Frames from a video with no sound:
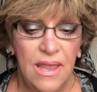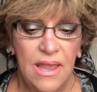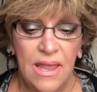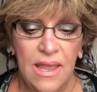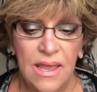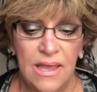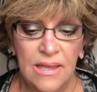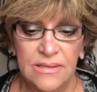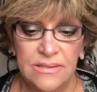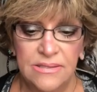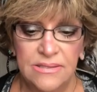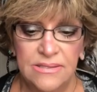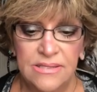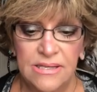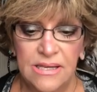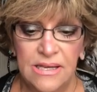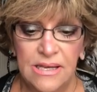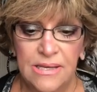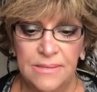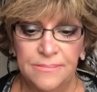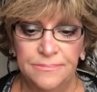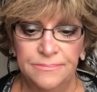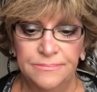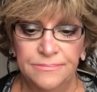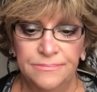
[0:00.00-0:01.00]
and
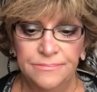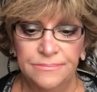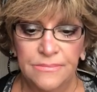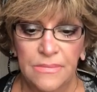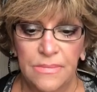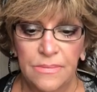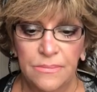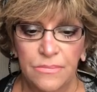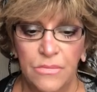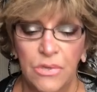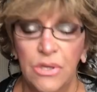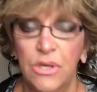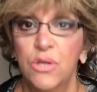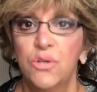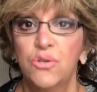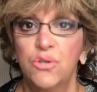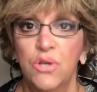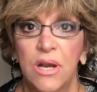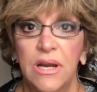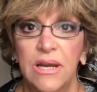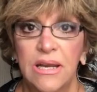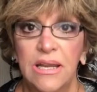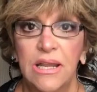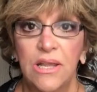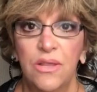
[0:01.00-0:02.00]
gonna
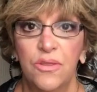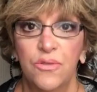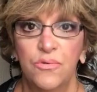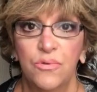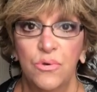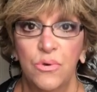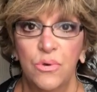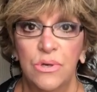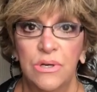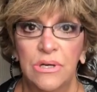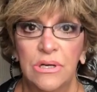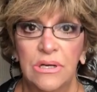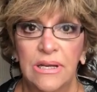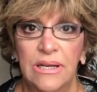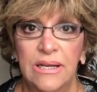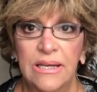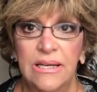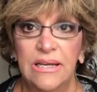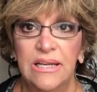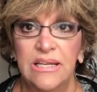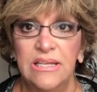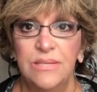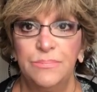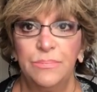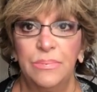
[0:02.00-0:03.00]
try to get through it
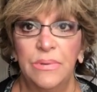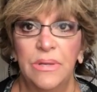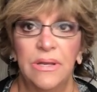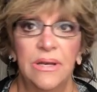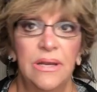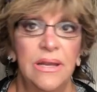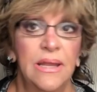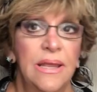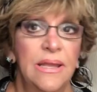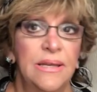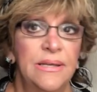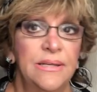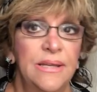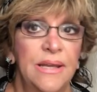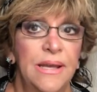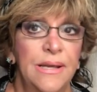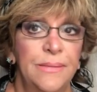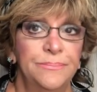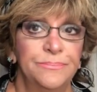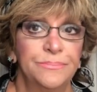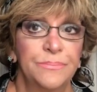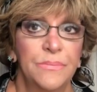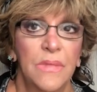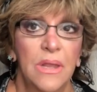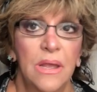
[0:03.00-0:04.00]
lickety-split. And
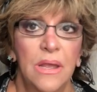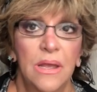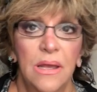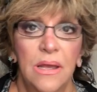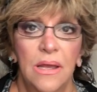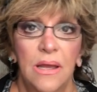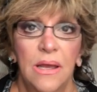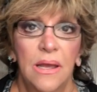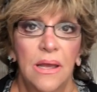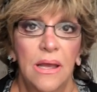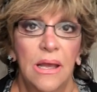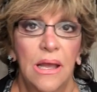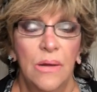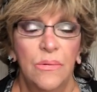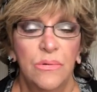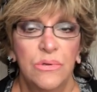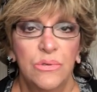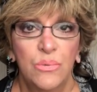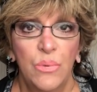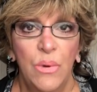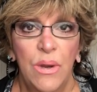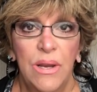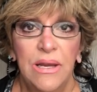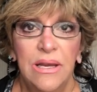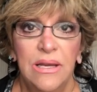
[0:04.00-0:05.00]
I
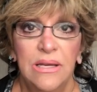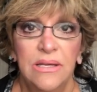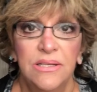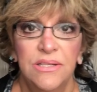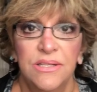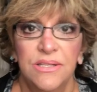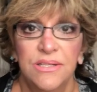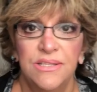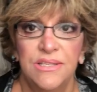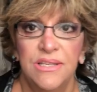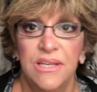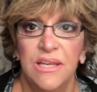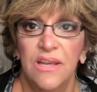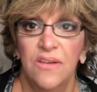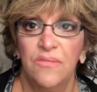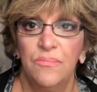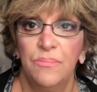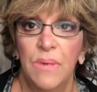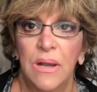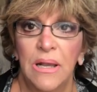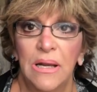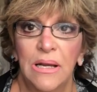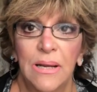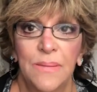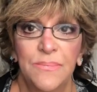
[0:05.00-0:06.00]
was waiting to see if
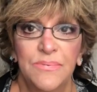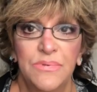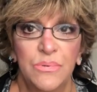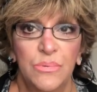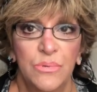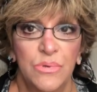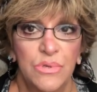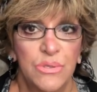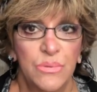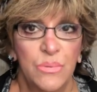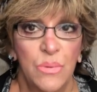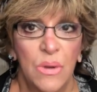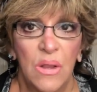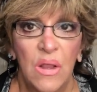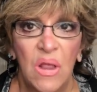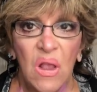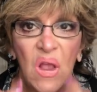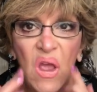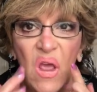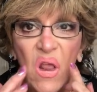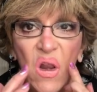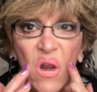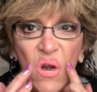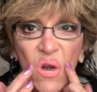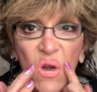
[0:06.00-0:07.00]
my lips were swelling.
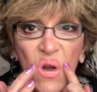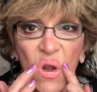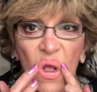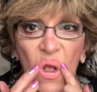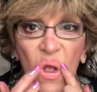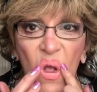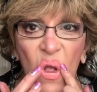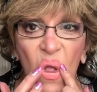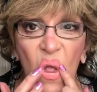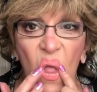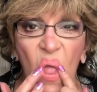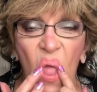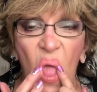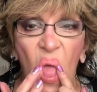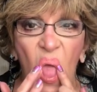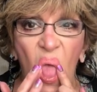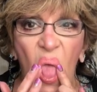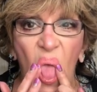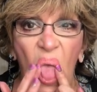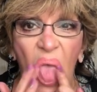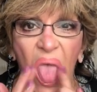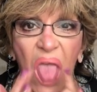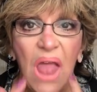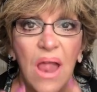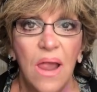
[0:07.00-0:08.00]
I don't know.
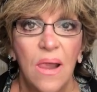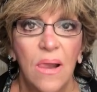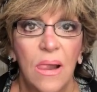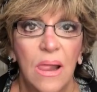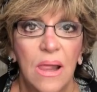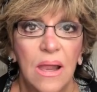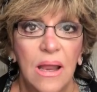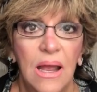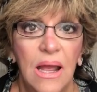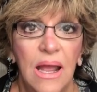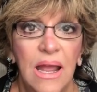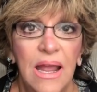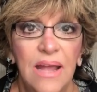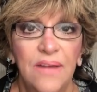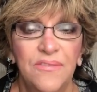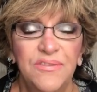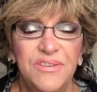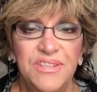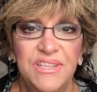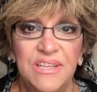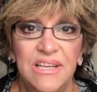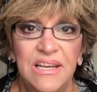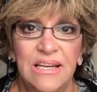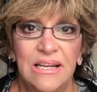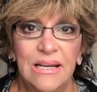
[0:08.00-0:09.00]
I have
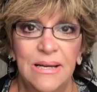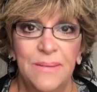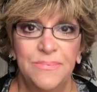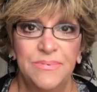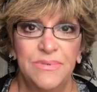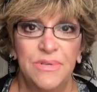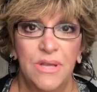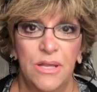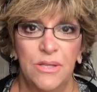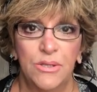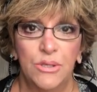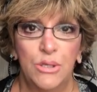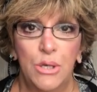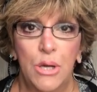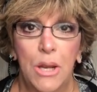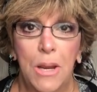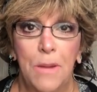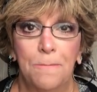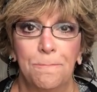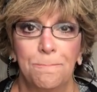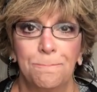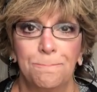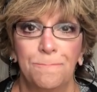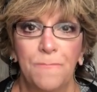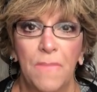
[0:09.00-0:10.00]
city lips on
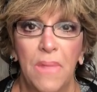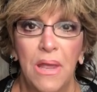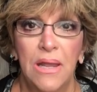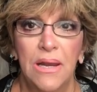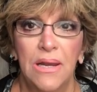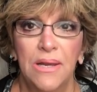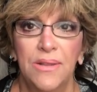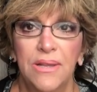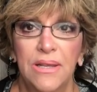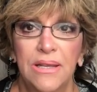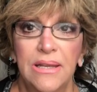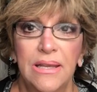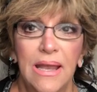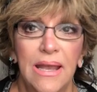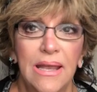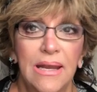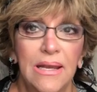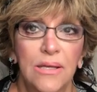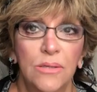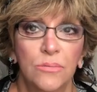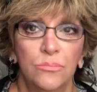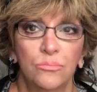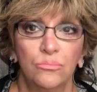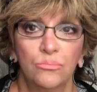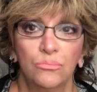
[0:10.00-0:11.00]
today, and they kind
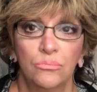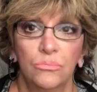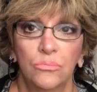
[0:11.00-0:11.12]
of